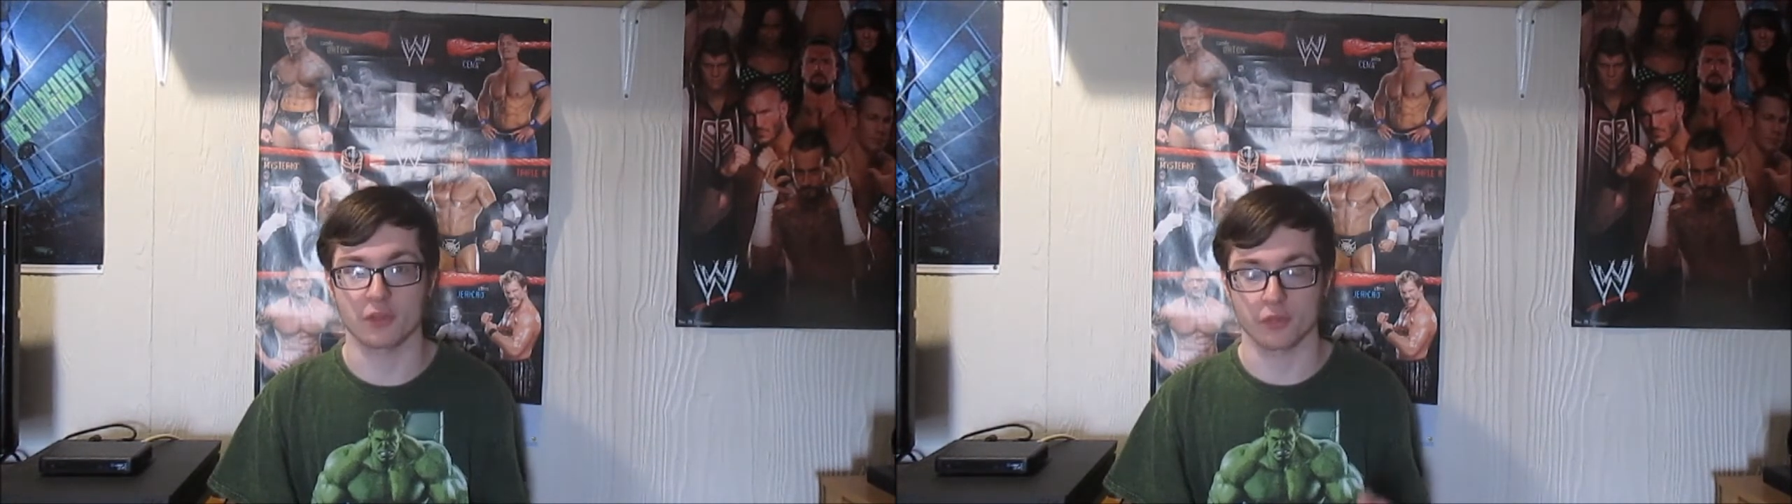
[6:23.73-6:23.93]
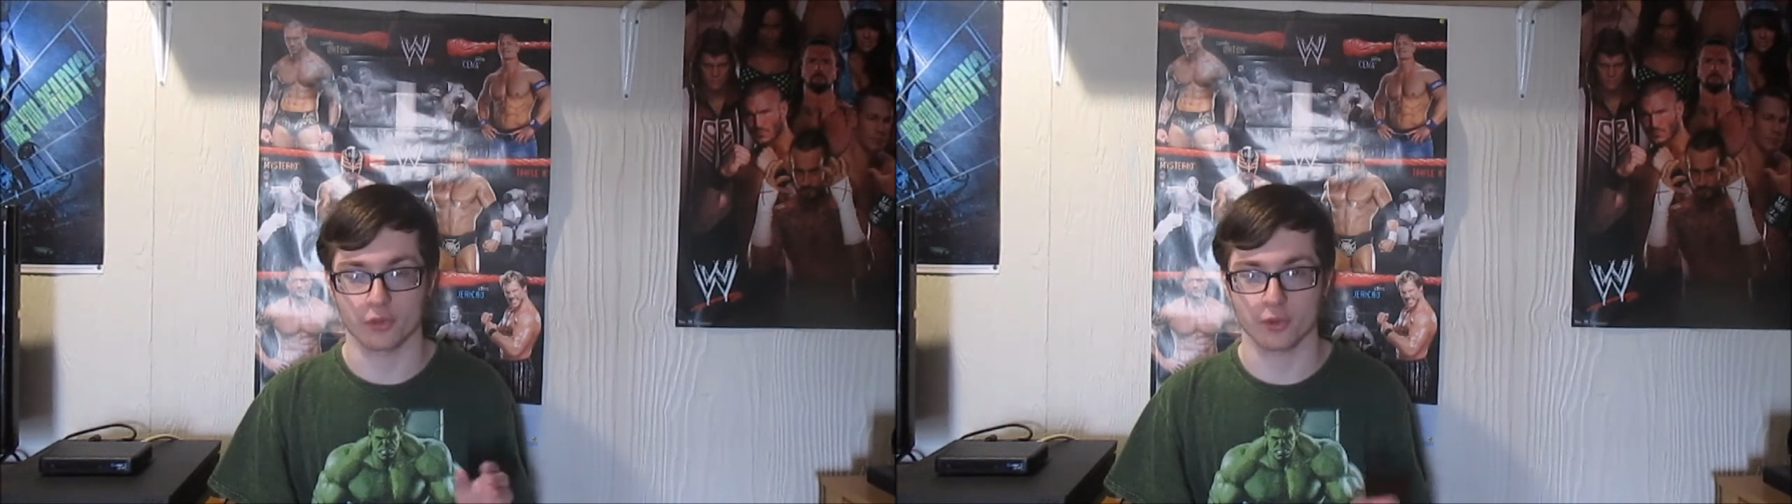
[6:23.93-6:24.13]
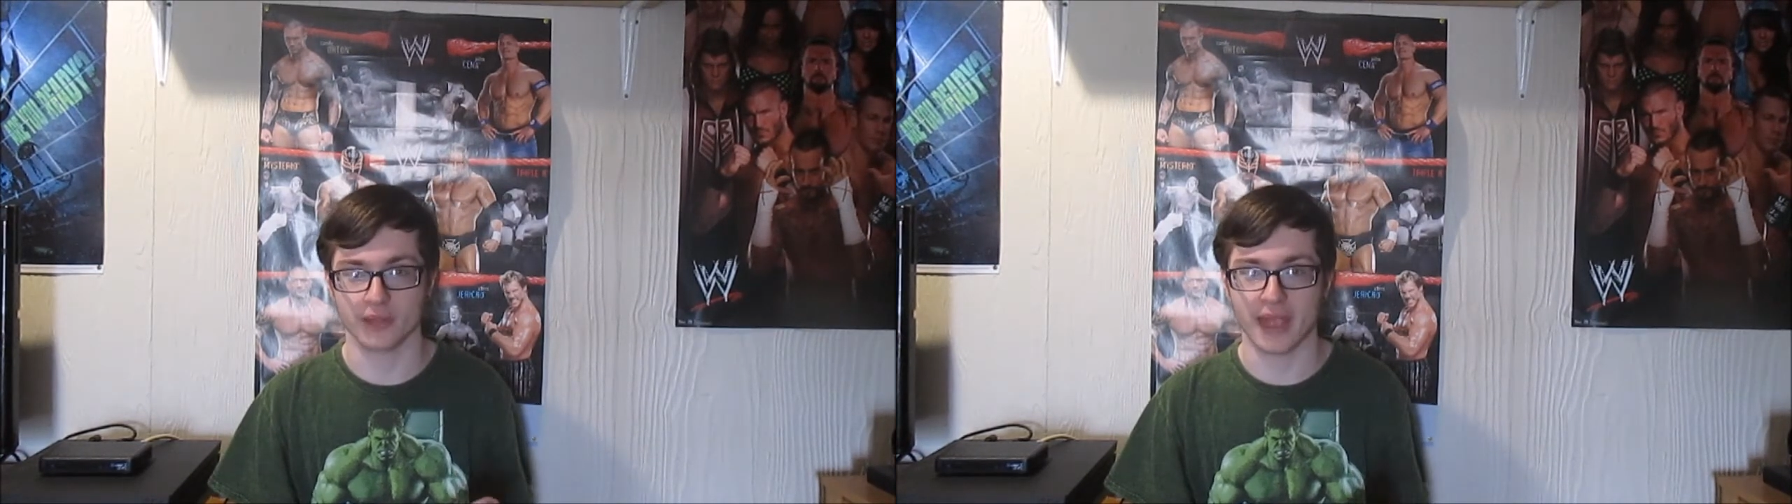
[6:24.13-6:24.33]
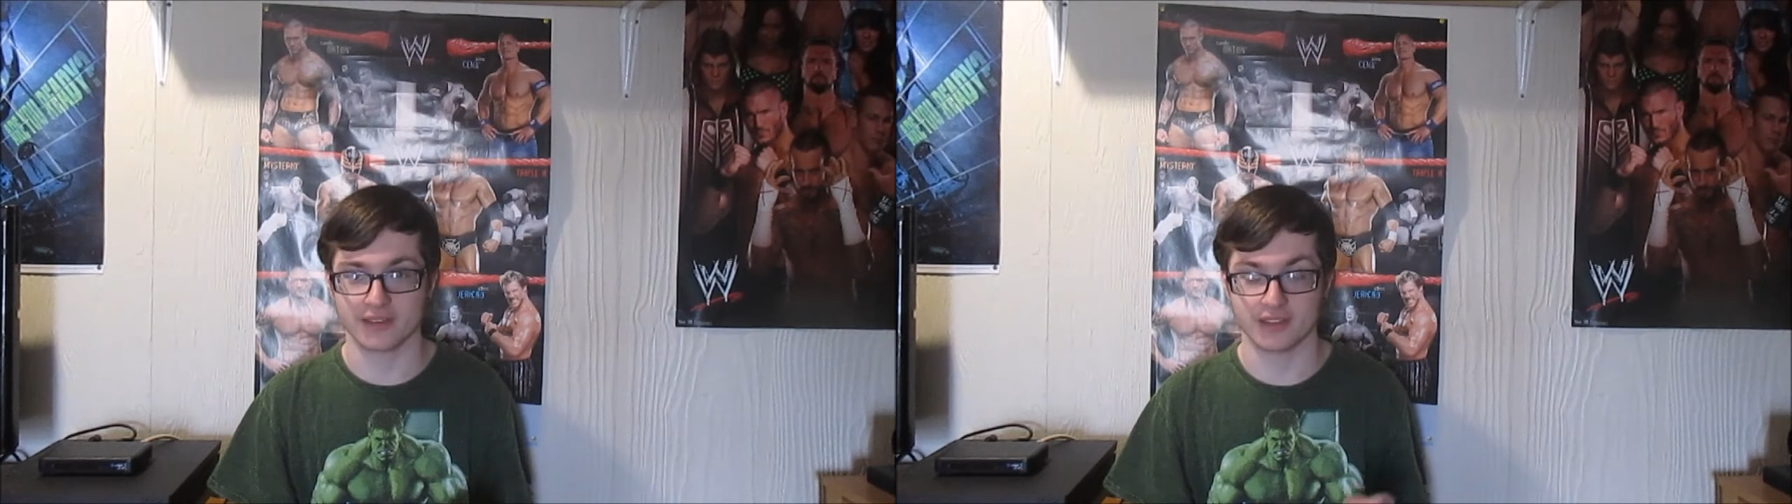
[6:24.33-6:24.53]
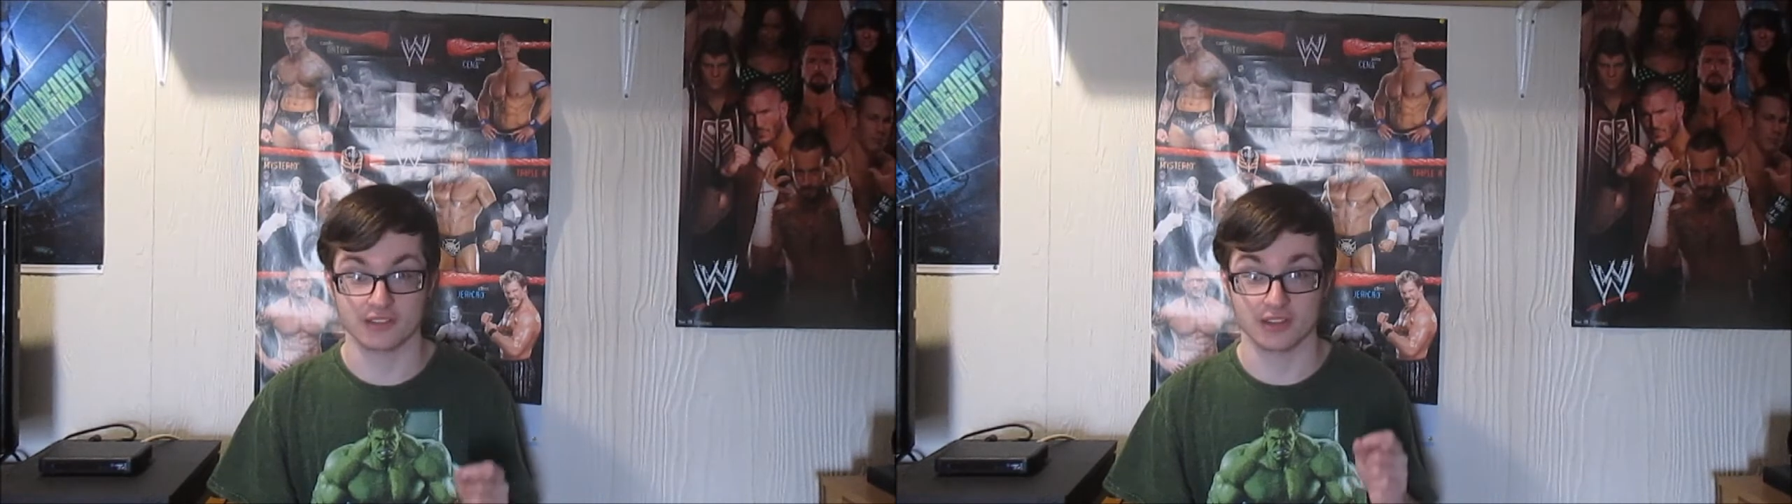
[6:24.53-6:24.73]
the third
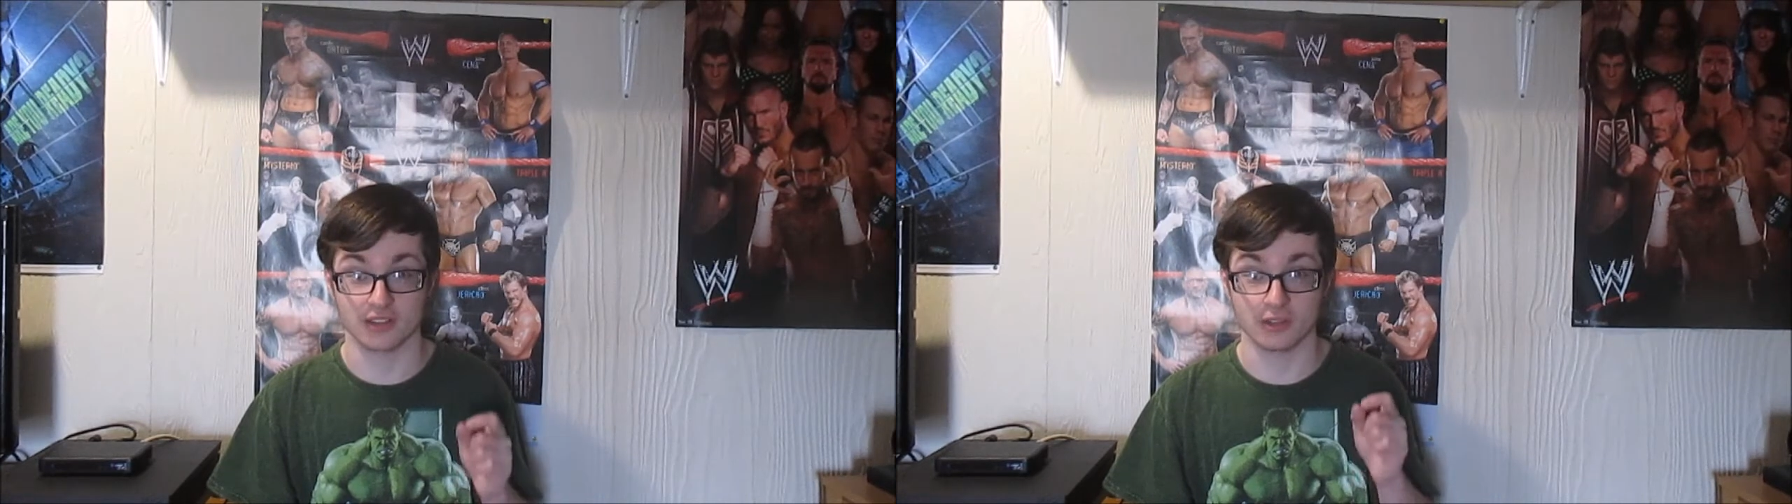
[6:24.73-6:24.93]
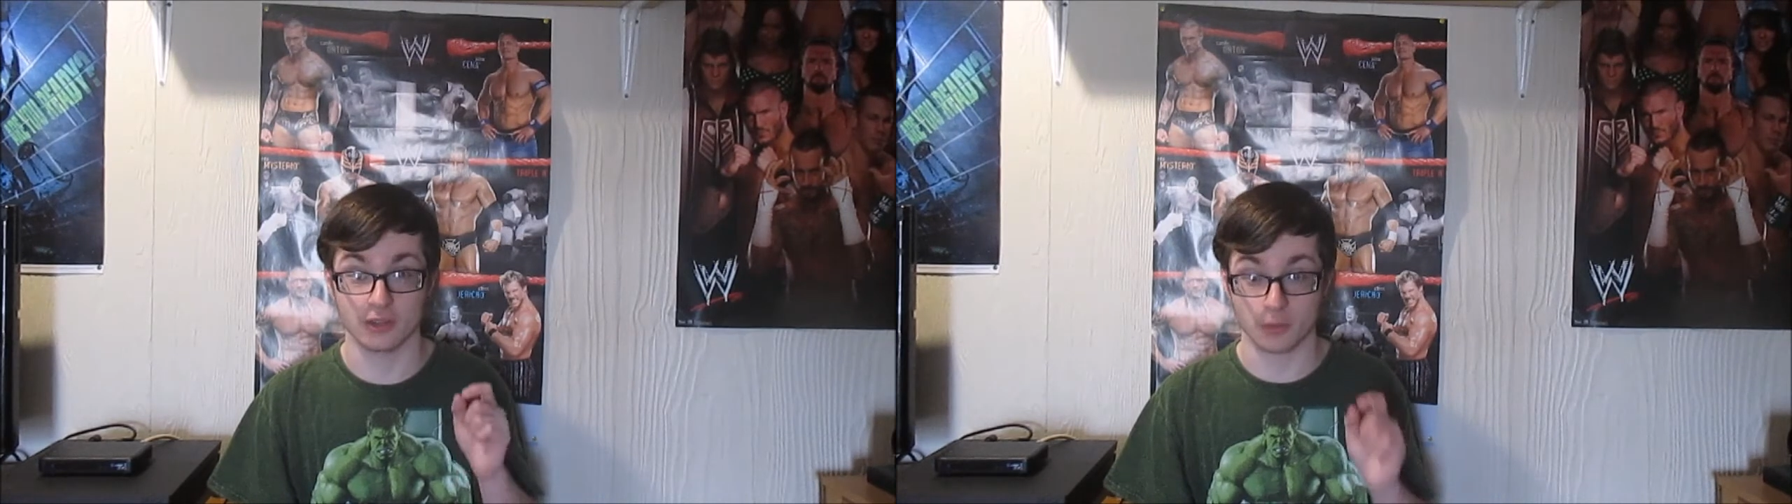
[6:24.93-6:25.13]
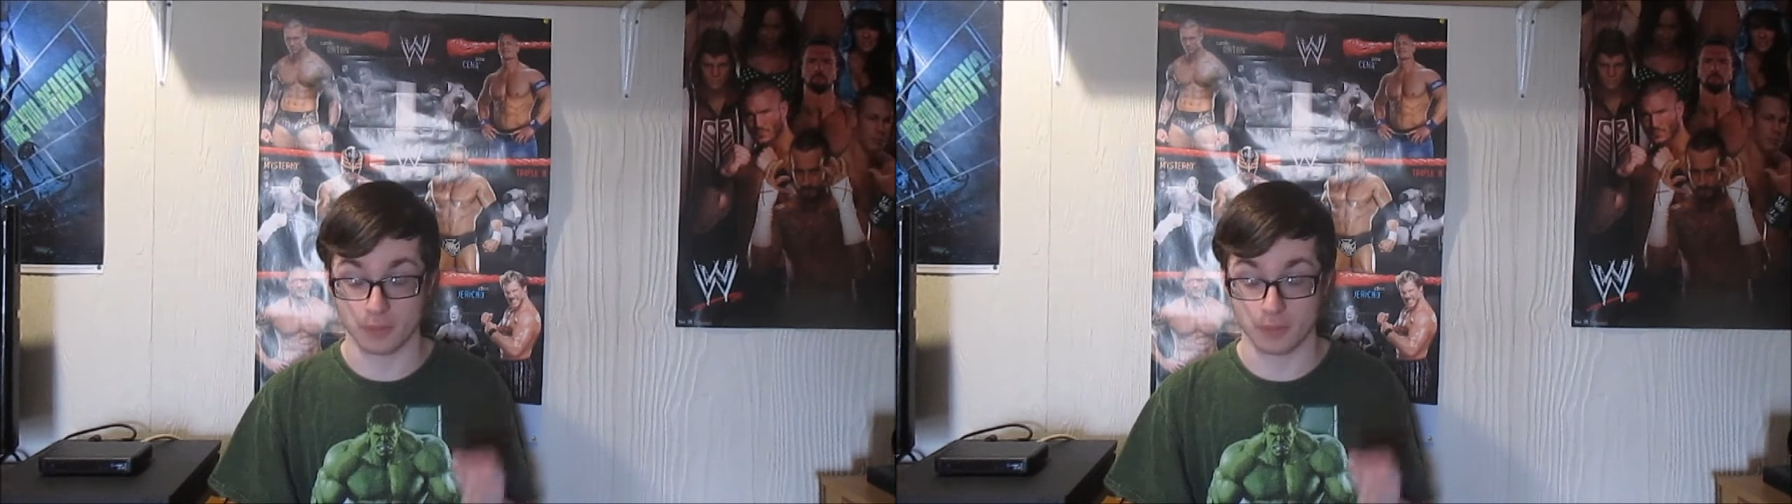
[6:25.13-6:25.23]
act gets a little